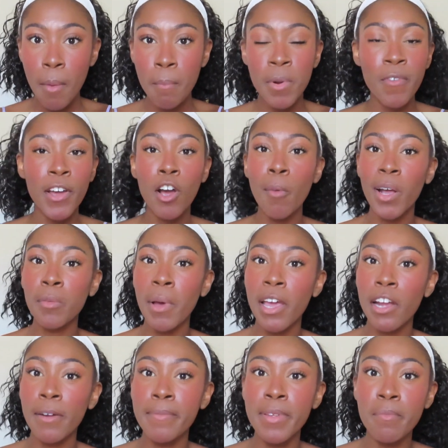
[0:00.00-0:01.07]
But if I go back to my
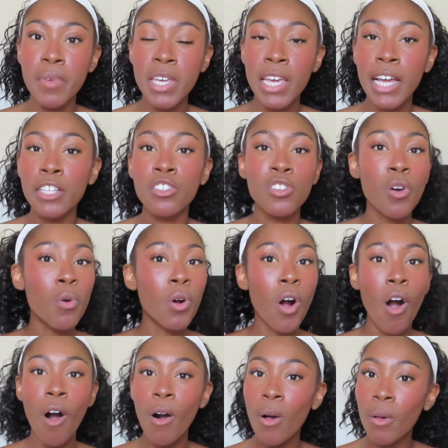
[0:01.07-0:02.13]
Airbnb, it's so
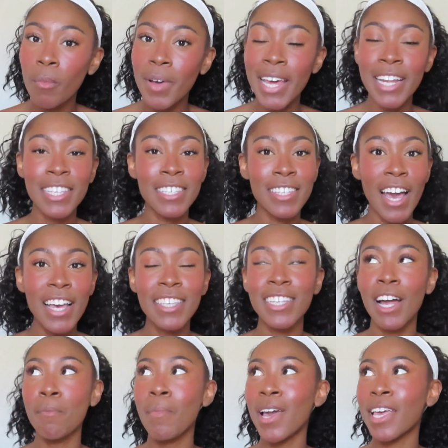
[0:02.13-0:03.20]
calm and it's nice,
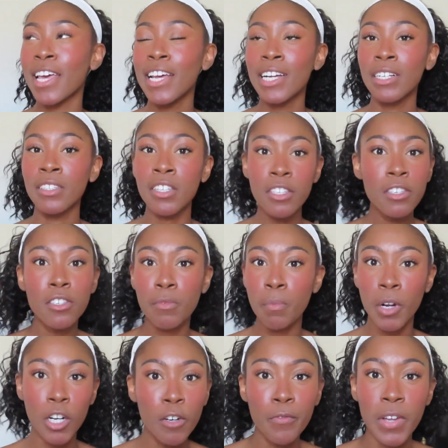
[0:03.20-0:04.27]
and I'm like, this is
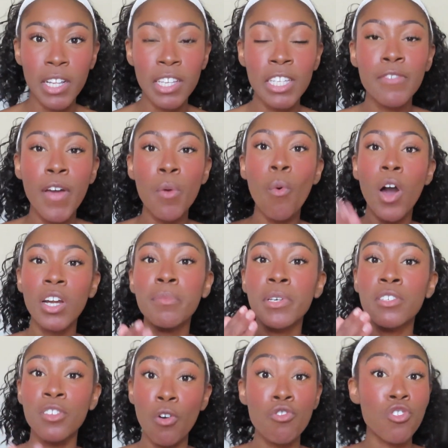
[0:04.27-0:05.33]
perfect, because if I want to be
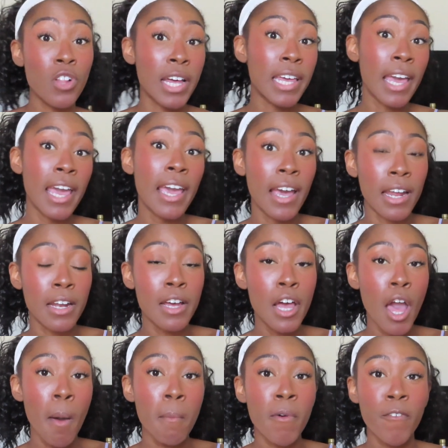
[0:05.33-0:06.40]
social, I can,
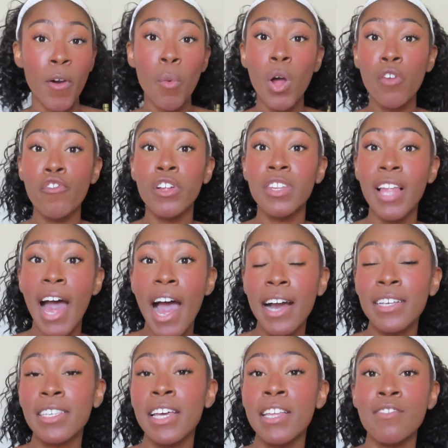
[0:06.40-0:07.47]
but if I want to
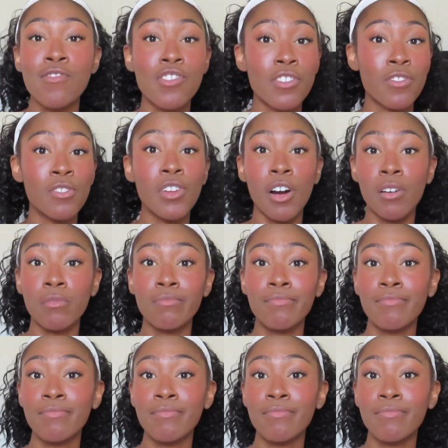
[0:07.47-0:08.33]
relax and just, you know,